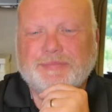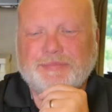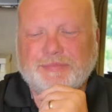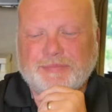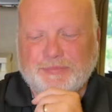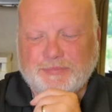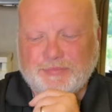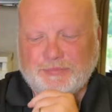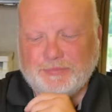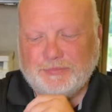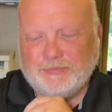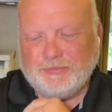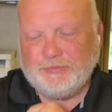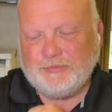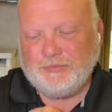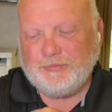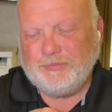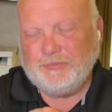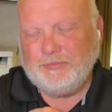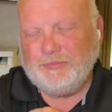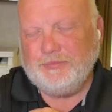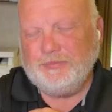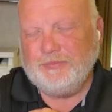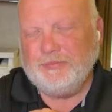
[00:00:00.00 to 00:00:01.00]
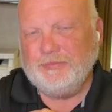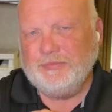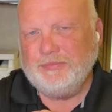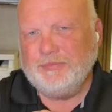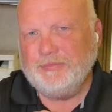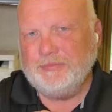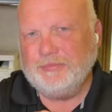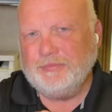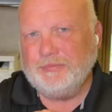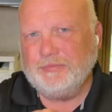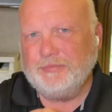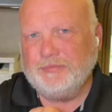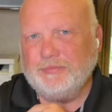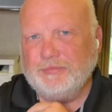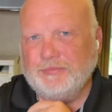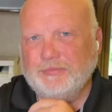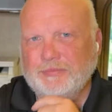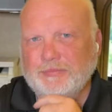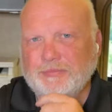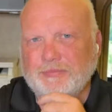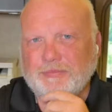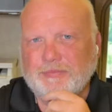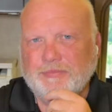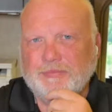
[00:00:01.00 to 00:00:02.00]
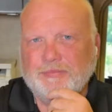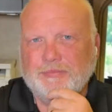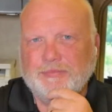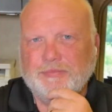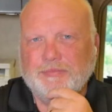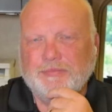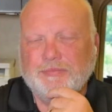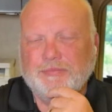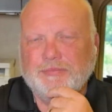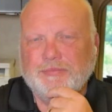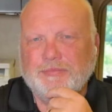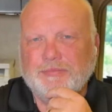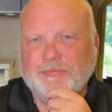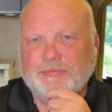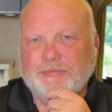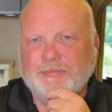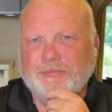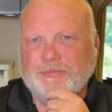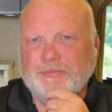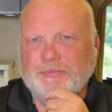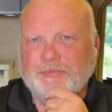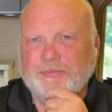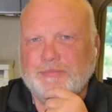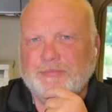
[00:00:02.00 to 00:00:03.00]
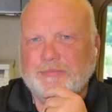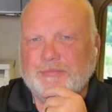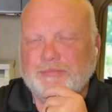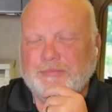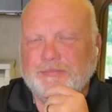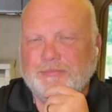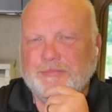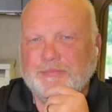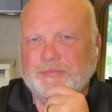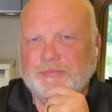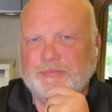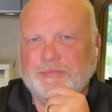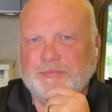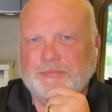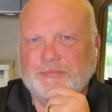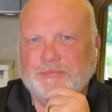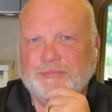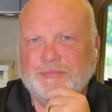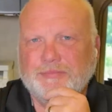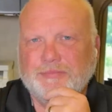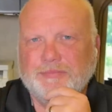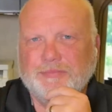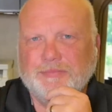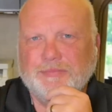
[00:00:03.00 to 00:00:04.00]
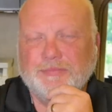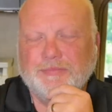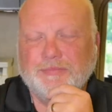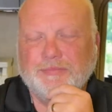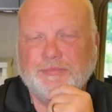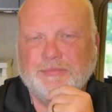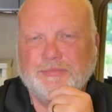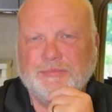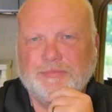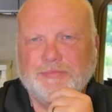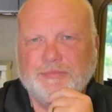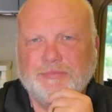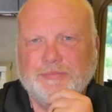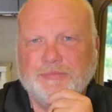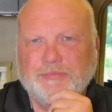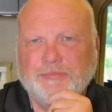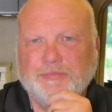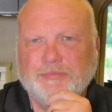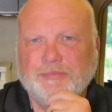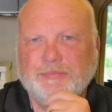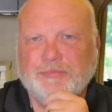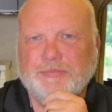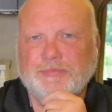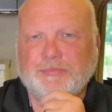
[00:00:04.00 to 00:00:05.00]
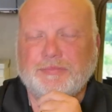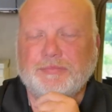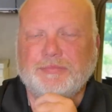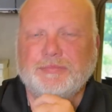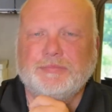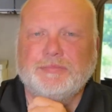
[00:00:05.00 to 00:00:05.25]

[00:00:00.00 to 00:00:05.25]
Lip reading: [no speech]